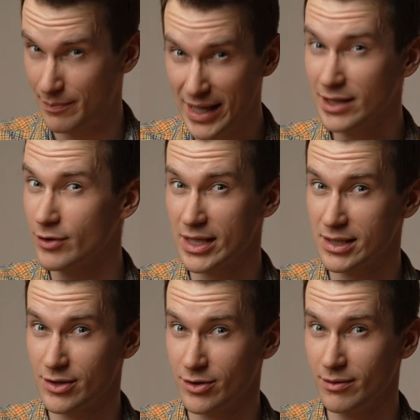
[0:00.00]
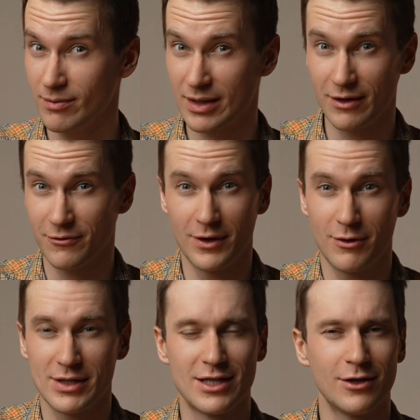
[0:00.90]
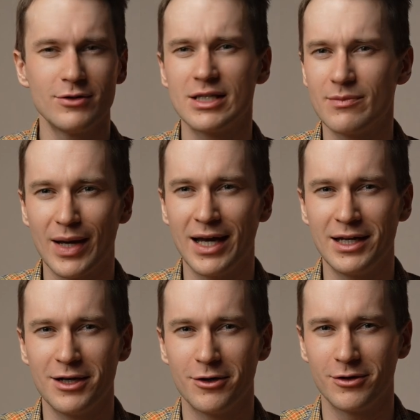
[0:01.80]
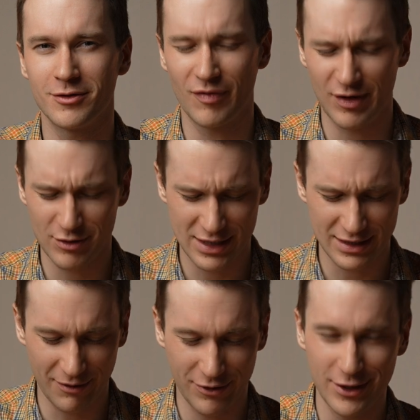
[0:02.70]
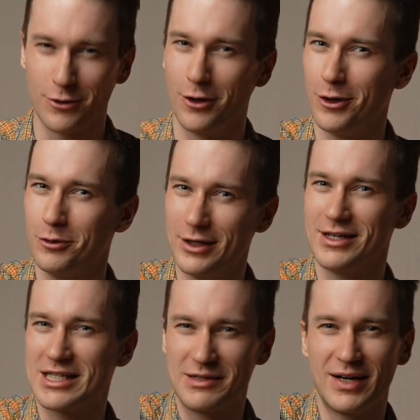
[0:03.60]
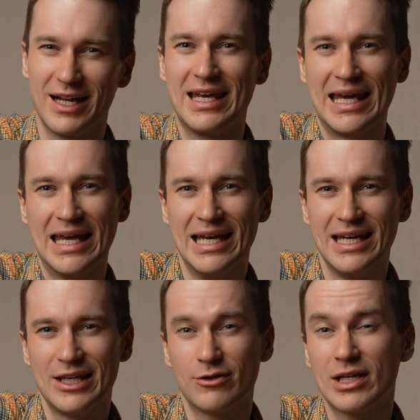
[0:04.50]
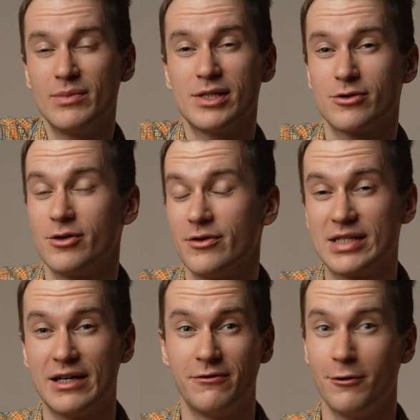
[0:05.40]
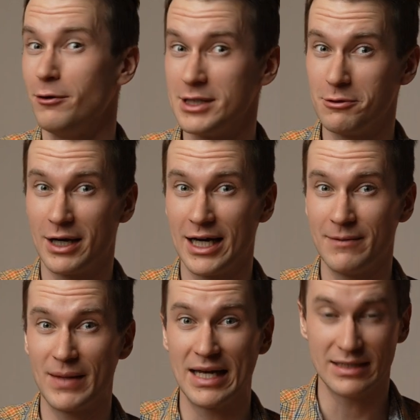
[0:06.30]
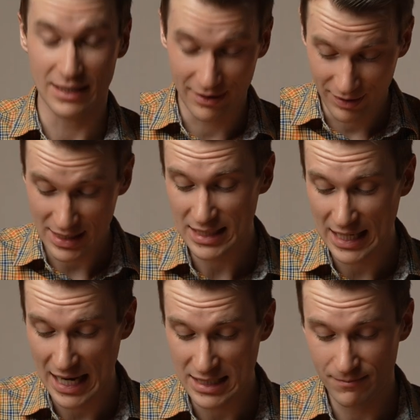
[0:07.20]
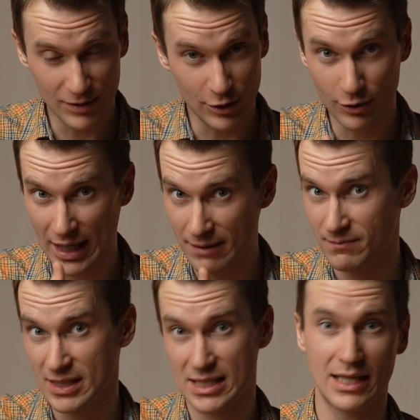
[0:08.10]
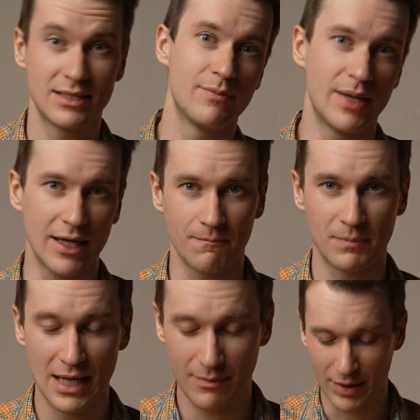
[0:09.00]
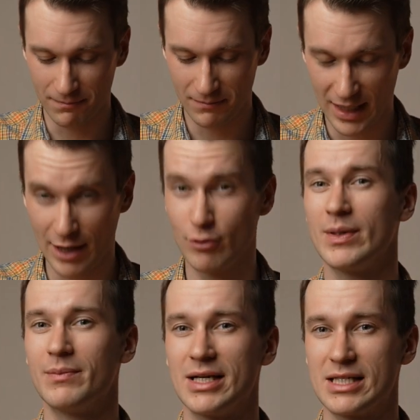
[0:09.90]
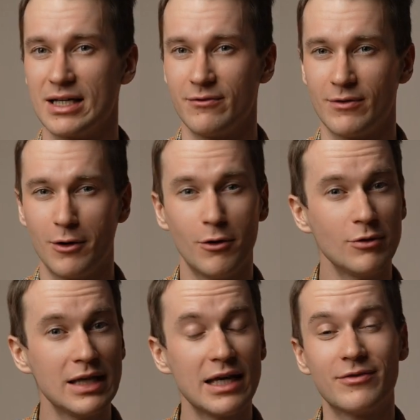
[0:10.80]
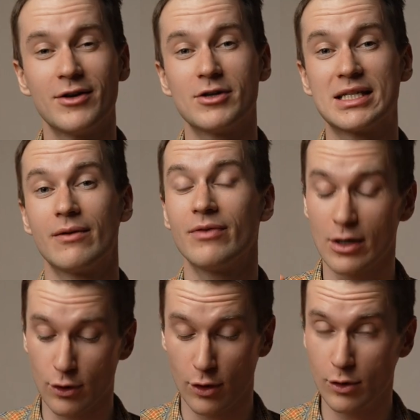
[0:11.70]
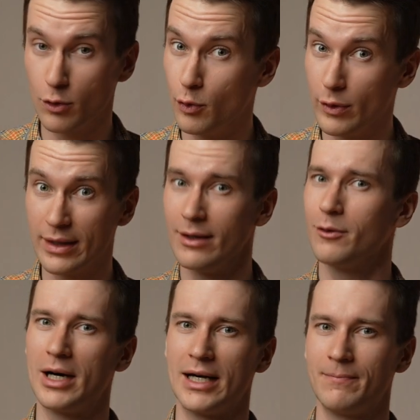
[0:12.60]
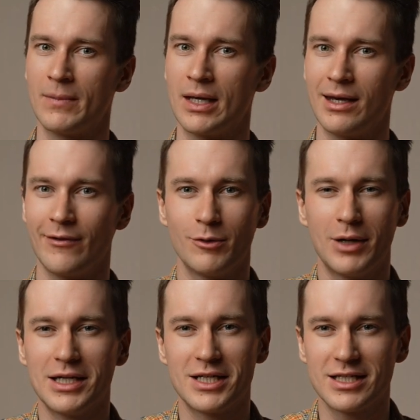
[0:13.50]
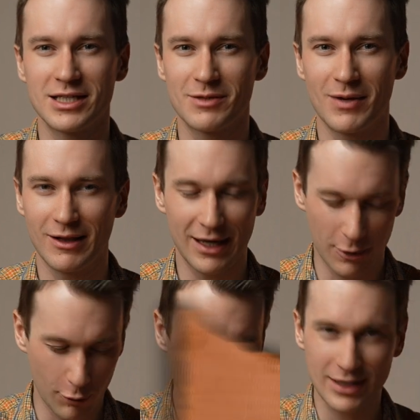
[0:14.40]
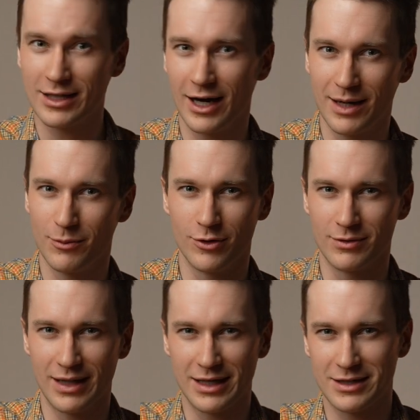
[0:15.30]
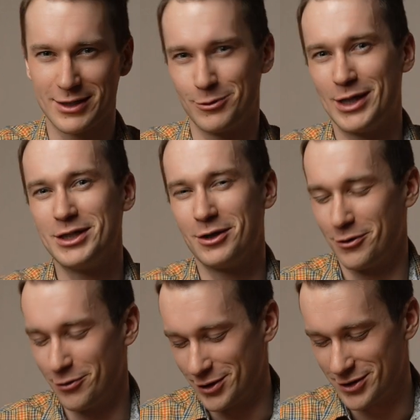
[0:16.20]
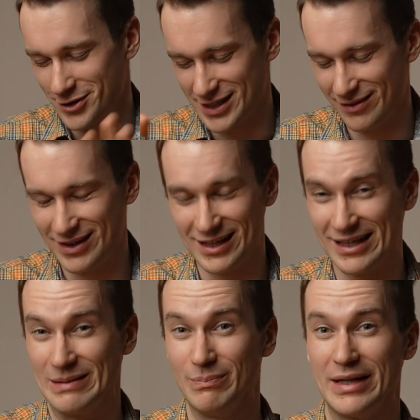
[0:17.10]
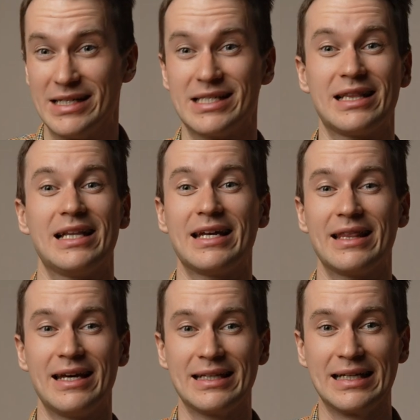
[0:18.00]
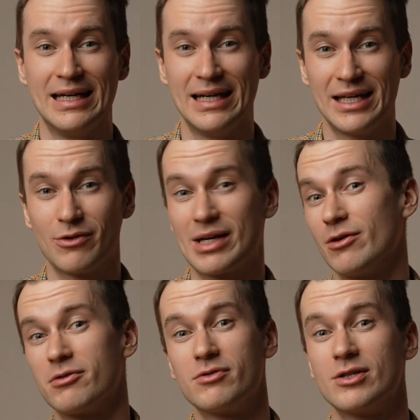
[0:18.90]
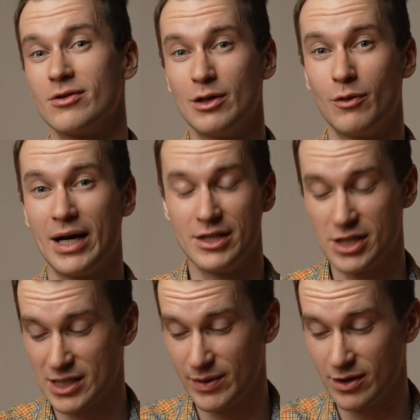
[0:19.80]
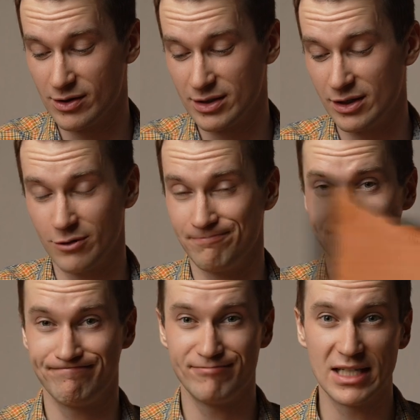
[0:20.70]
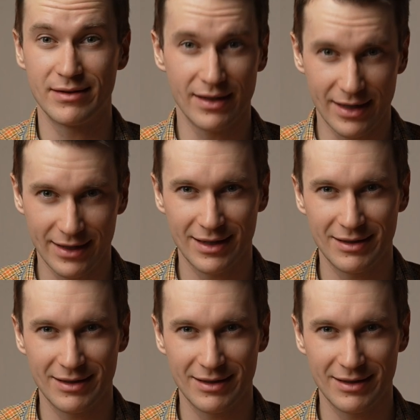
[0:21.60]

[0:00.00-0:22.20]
a bad restaurant, if there is no sommelier or there is something wrong with the sommelier, you can be served a faulty wine, and in this case, you can send it back. But I repeat myself, only if there is something wrong with the wine. If the wine doesn't smell like wet cardboard, like sweaty horse or something unpleasant like that, you cannot return the wine just because you didn't like it.